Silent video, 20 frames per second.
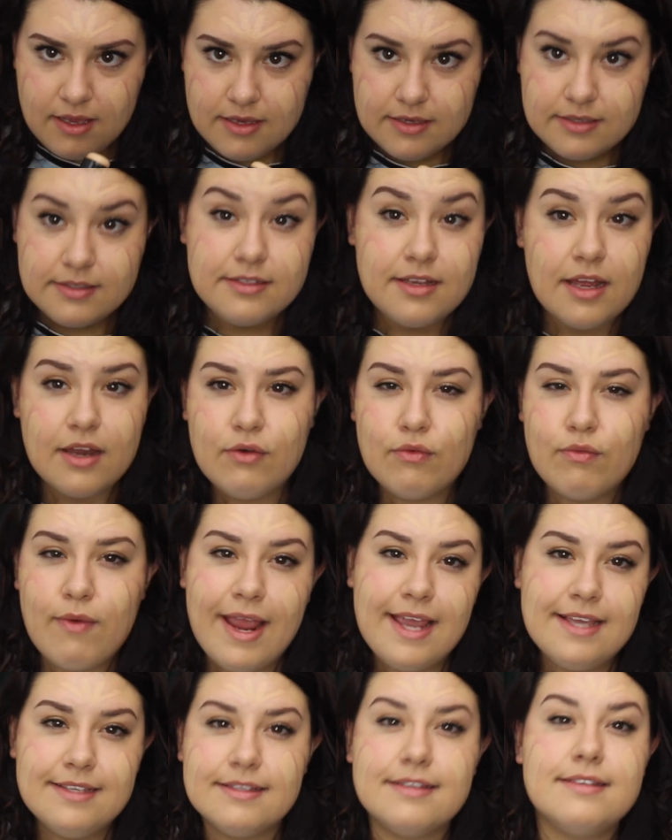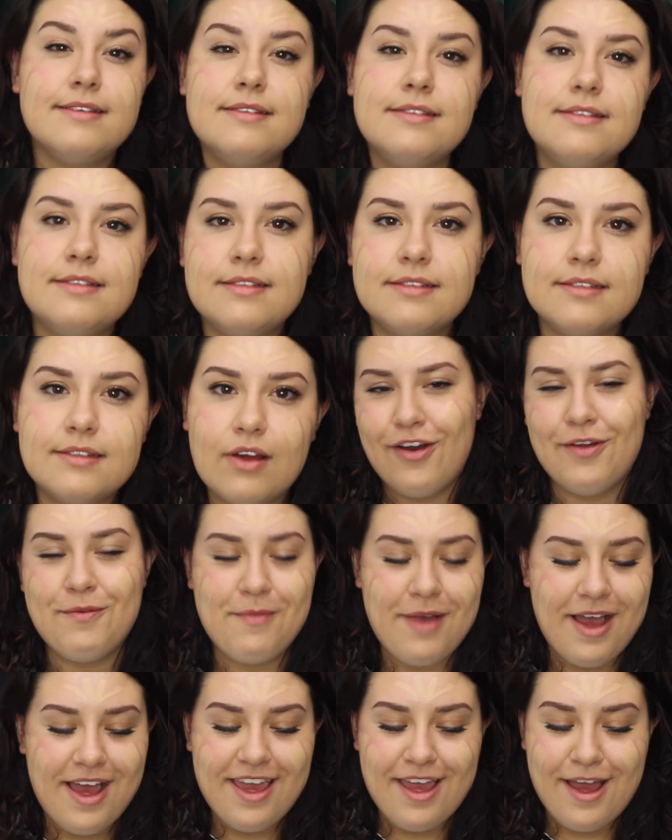sun raises on
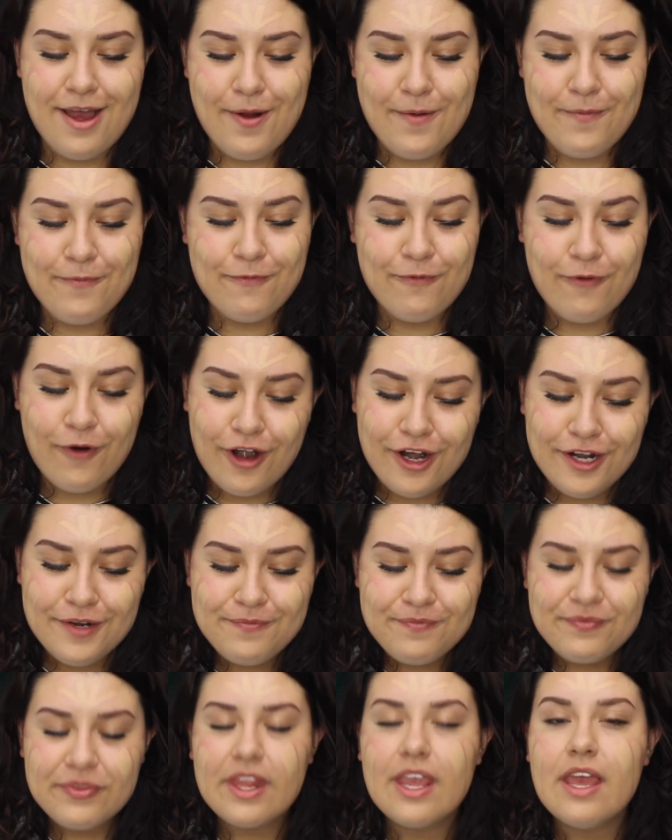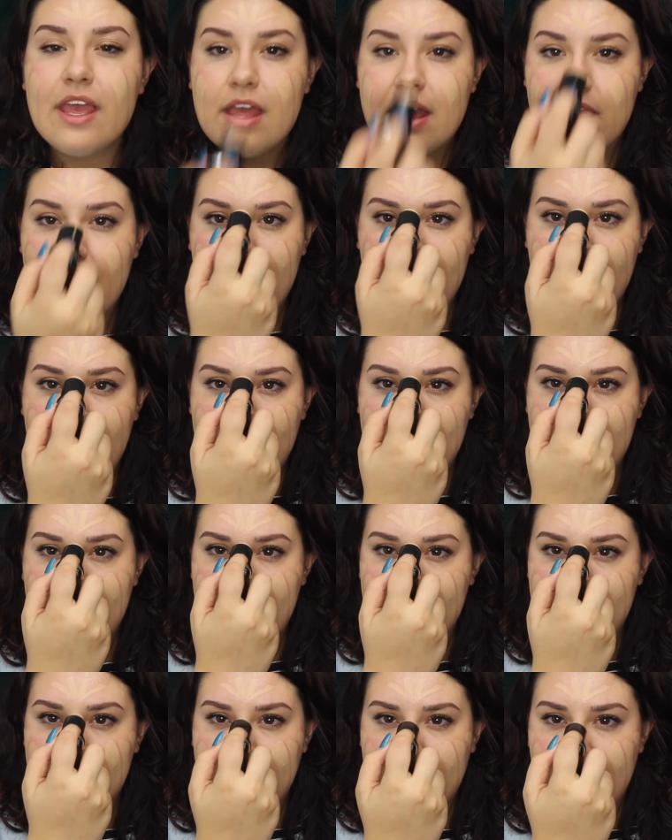my forehead.
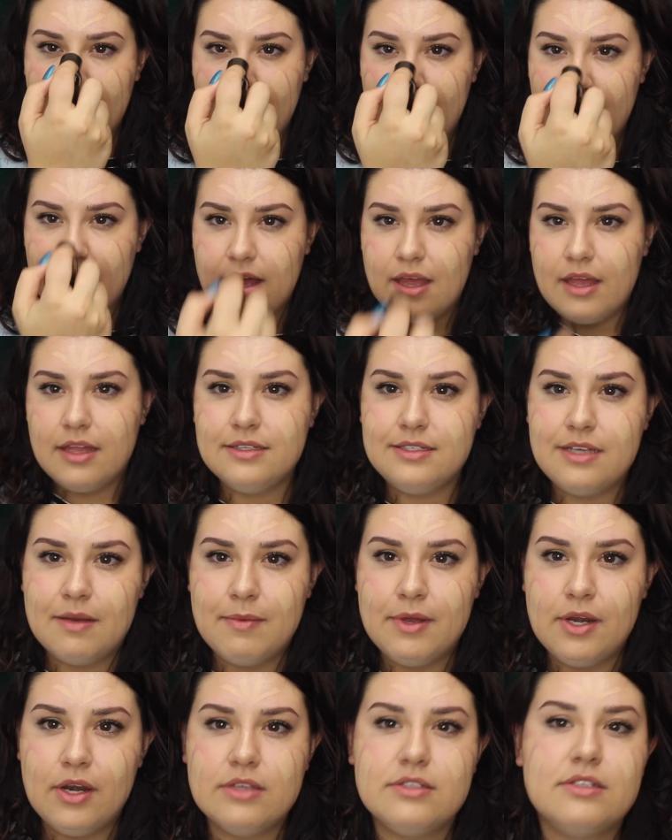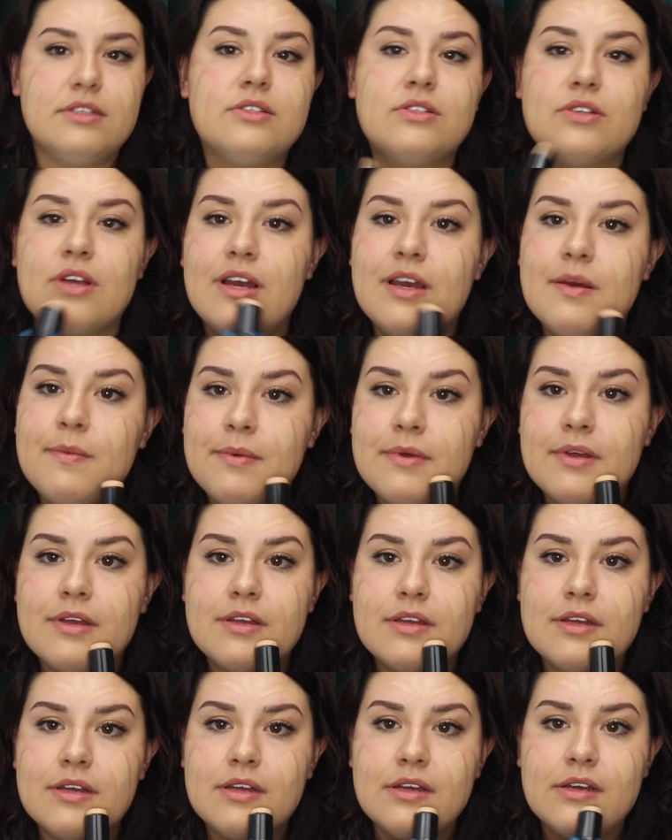I apply down my nose a stripe,
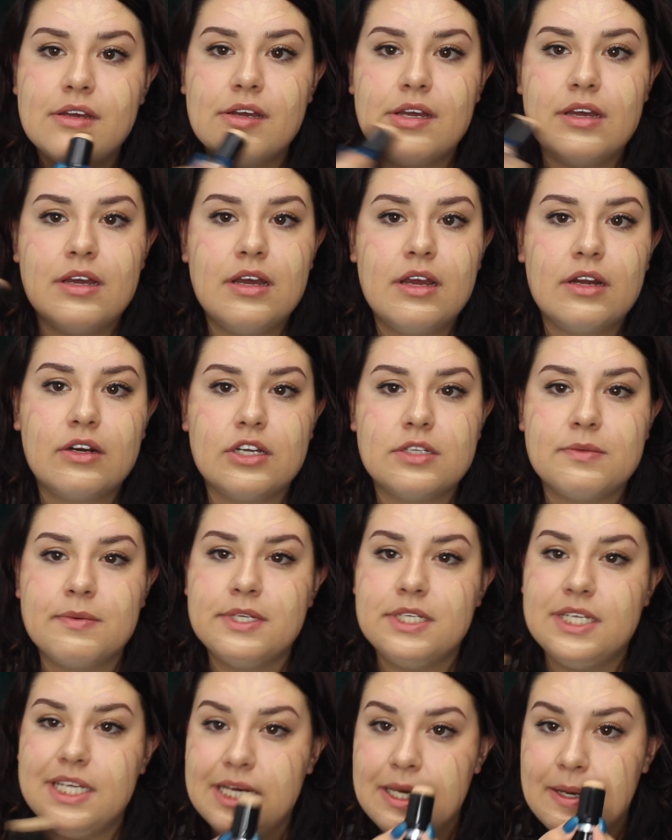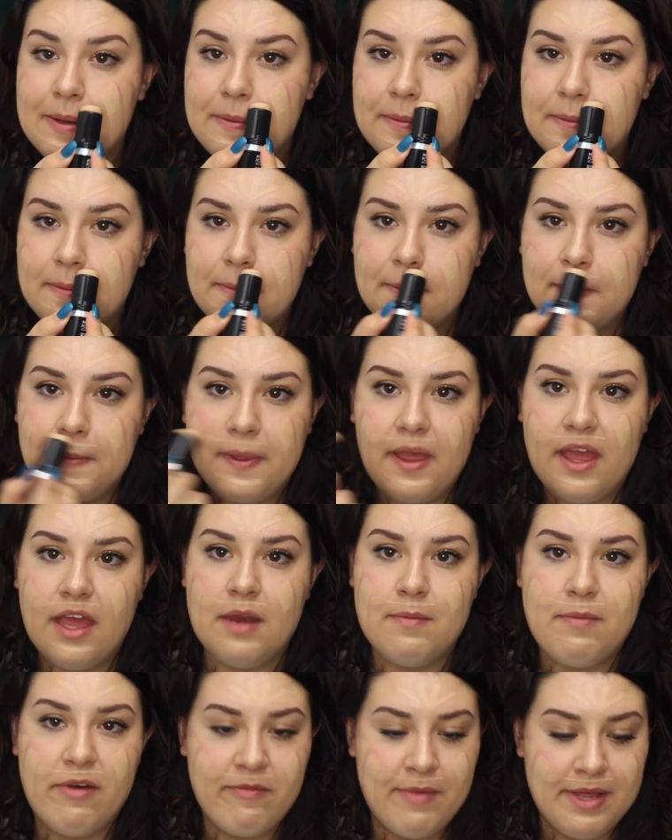across my chin
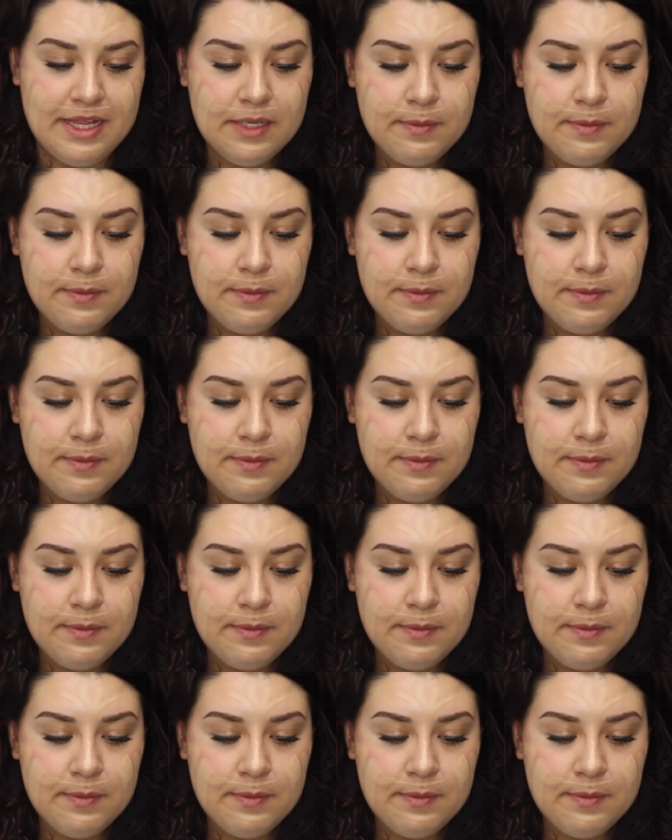and above my